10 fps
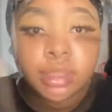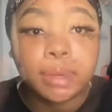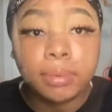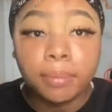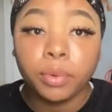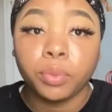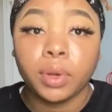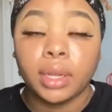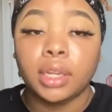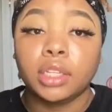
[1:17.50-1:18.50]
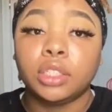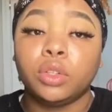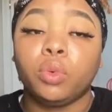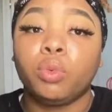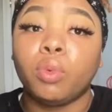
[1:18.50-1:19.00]
Tip number 1 is to
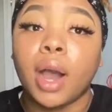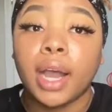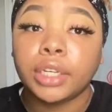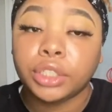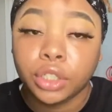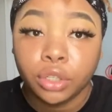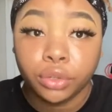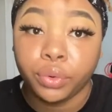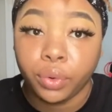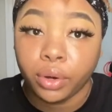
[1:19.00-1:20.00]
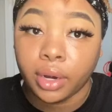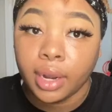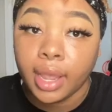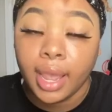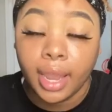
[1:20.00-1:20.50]
wash your
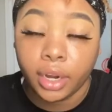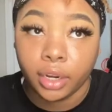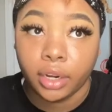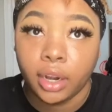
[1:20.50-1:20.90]
hair.